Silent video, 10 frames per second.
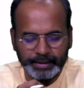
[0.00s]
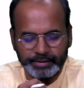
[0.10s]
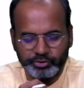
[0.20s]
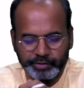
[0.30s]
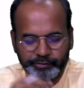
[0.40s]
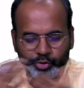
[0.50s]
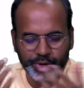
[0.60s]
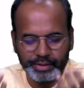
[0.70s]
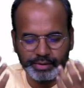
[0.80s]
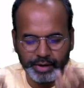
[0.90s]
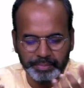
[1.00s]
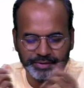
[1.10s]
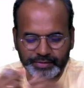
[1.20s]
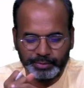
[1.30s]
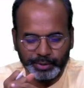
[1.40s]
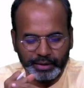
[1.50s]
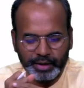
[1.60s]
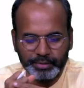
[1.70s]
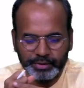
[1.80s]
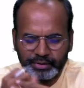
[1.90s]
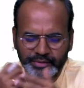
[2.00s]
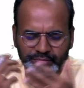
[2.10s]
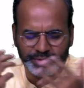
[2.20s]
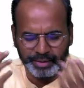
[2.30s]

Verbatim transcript: So if you look at the topics that we'll cover,